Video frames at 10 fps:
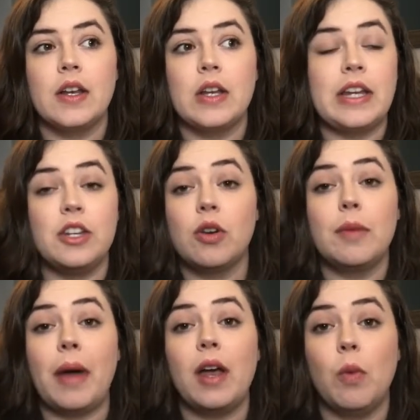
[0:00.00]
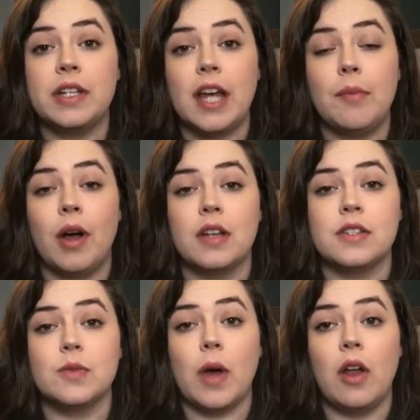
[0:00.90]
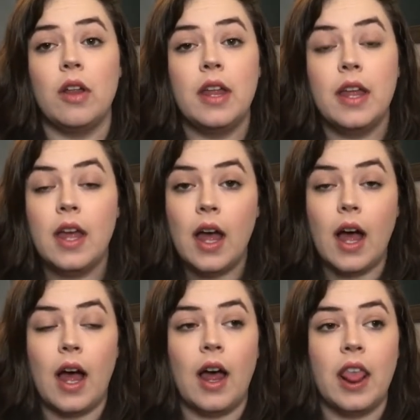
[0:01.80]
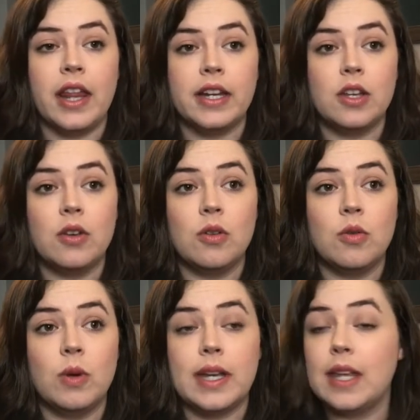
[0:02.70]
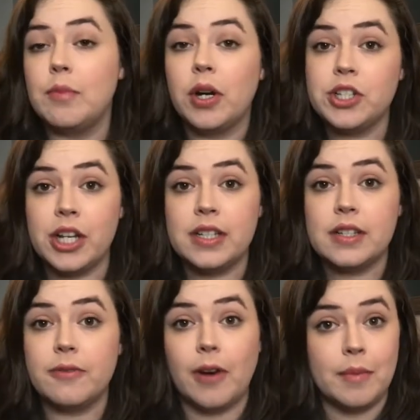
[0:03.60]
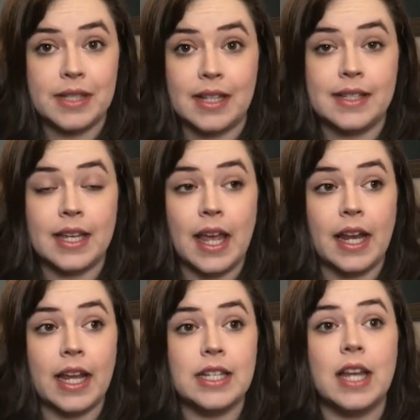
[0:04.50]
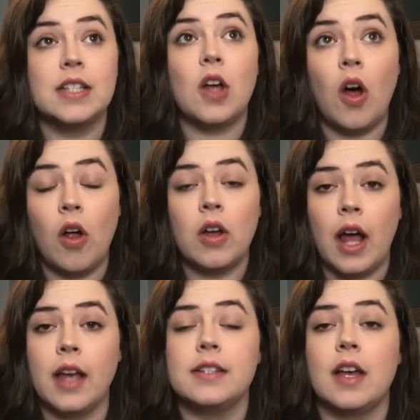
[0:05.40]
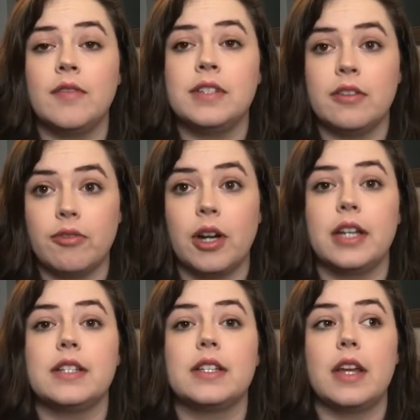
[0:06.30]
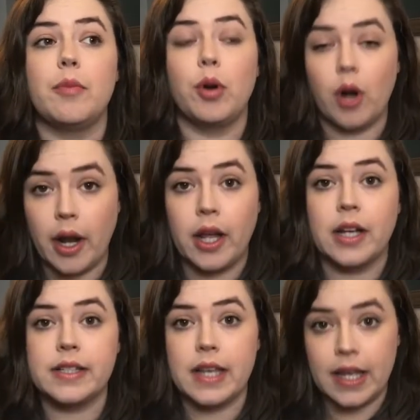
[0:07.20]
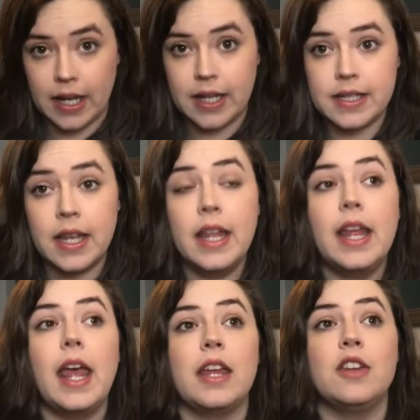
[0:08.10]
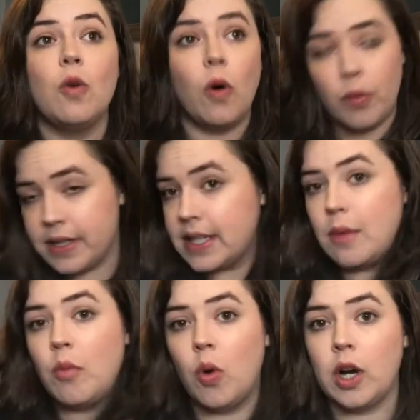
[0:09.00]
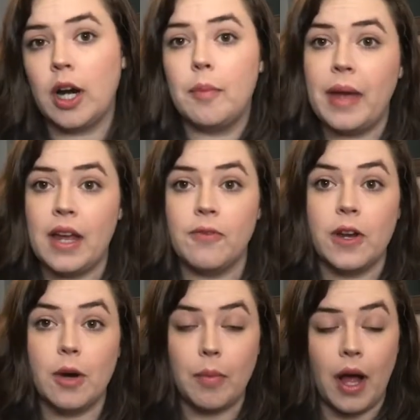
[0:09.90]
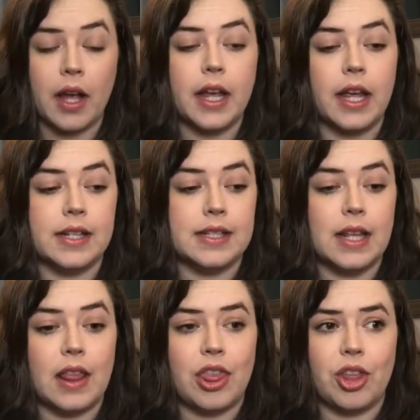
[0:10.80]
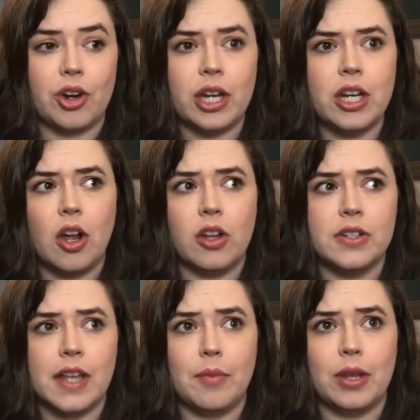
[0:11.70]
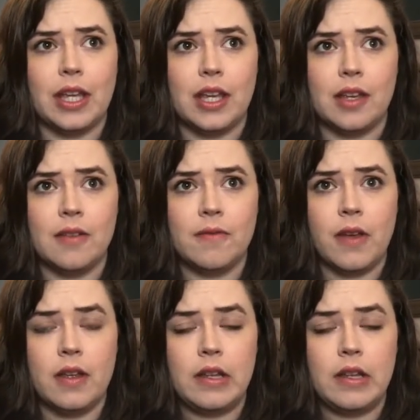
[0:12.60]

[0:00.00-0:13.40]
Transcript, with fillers: and you can buy a one-time box as well that you can purchase from Scentsy, and it contains all kinds of different products in it, and you always get more bang for your buck. It's $30, I believe.